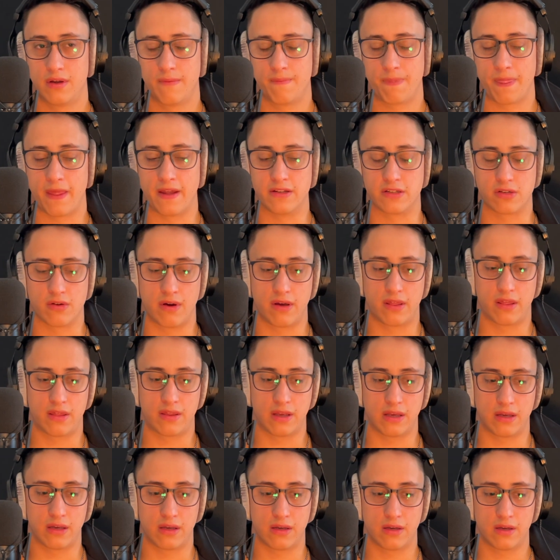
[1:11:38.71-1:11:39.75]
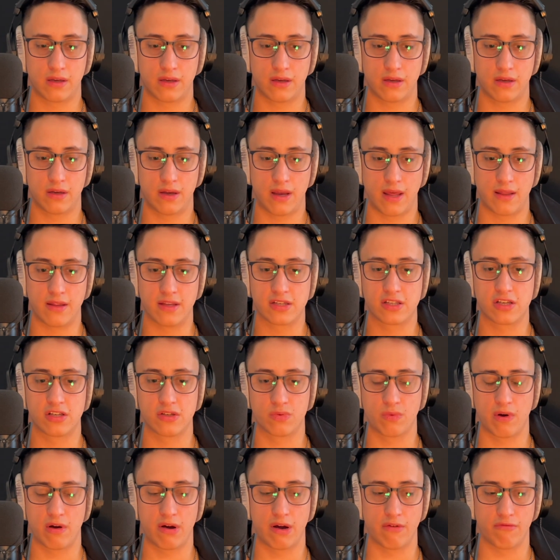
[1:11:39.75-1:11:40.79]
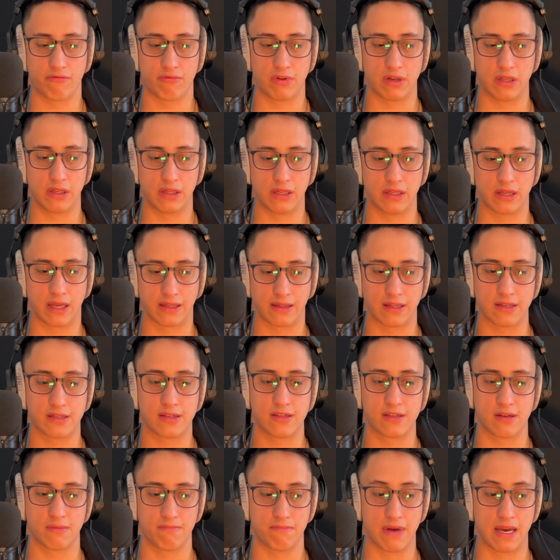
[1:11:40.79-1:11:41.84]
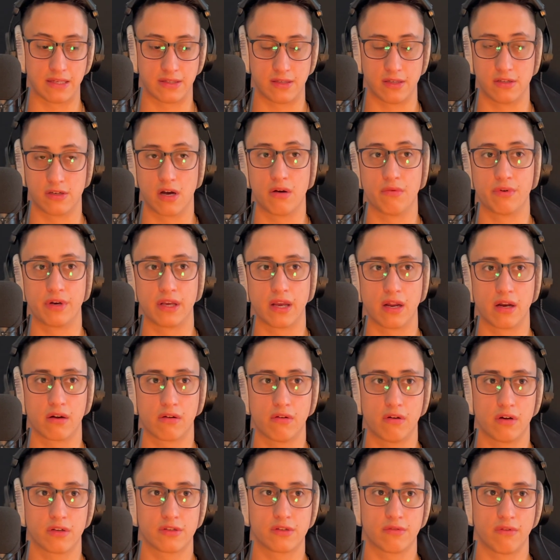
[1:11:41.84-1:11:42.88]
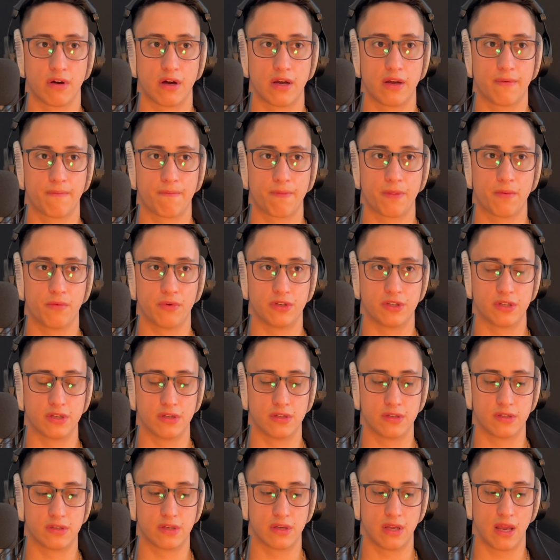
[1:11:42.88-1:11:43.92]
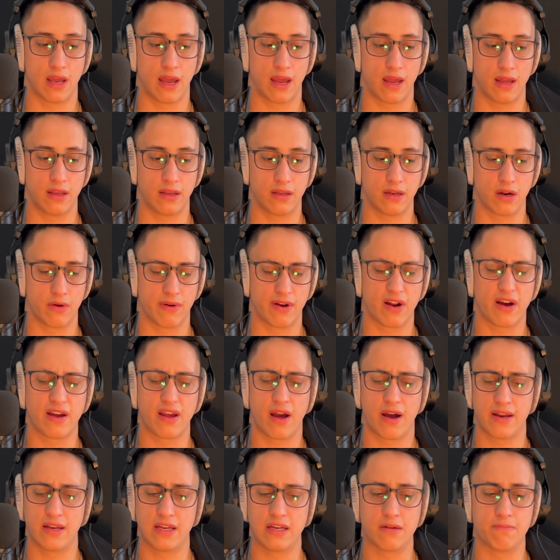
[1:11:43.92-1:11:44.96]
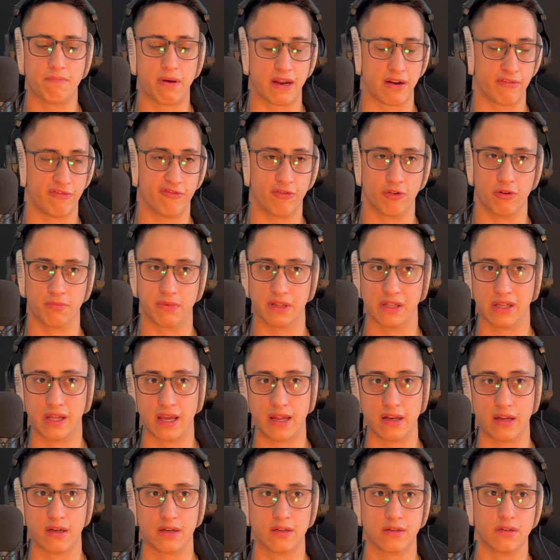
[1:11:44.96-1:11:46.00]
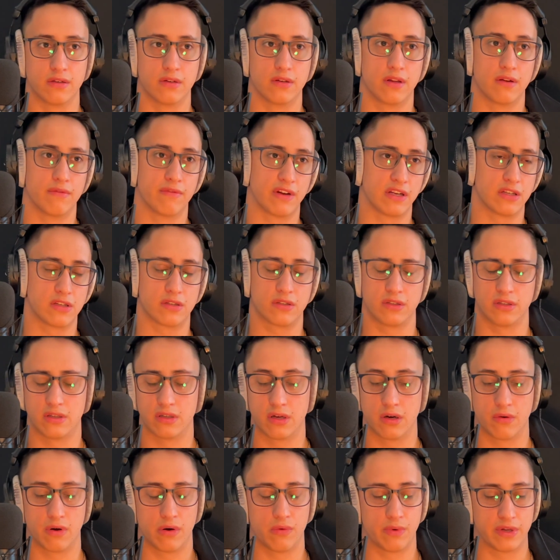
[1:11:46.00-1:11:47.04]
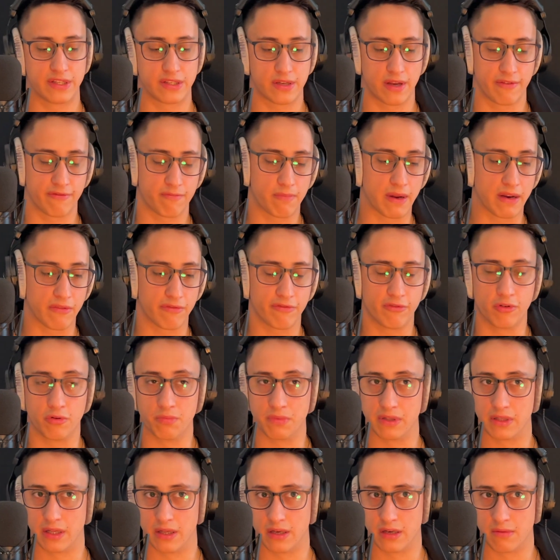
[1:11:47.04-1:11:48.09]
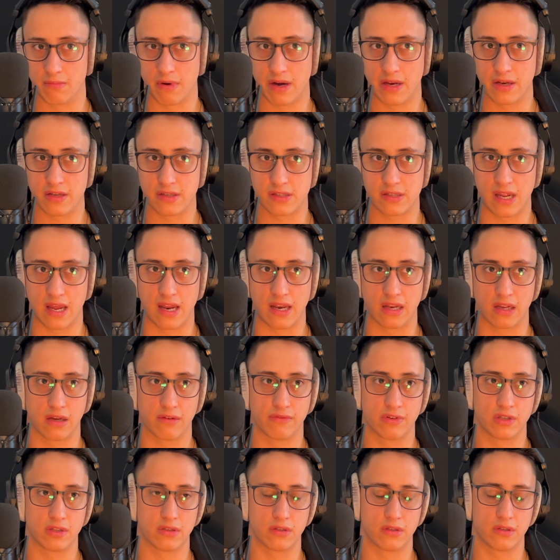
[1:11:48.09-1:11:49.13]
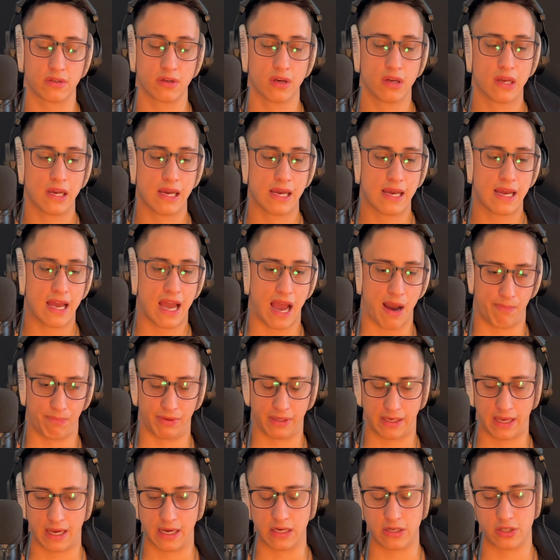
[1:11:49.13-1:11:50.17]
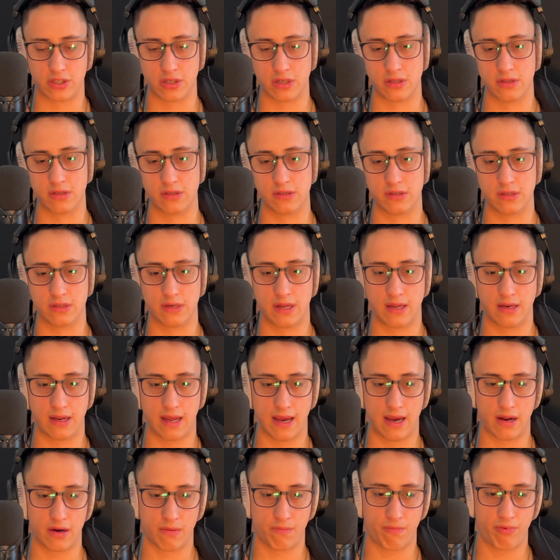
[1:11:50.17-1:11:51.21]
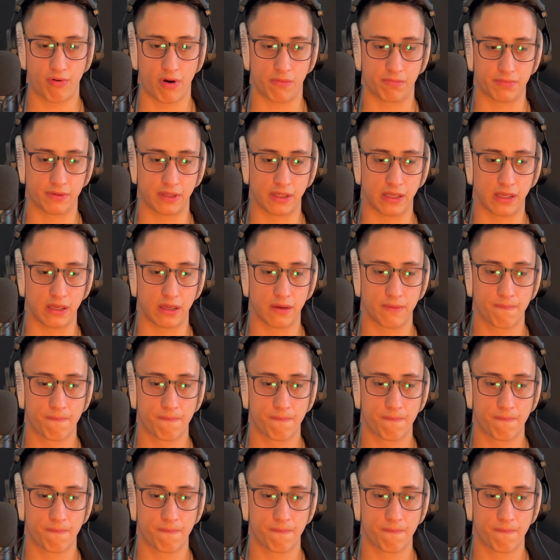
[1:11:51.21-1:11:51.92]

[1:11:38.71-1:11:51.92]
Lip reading: And so I think, and this is where I really, like, this is a message I want to get across, right? Which is, you know, and I need to better formulate it. And then eventually, you know, once I've better formulated my understanding of it and applications and how to properly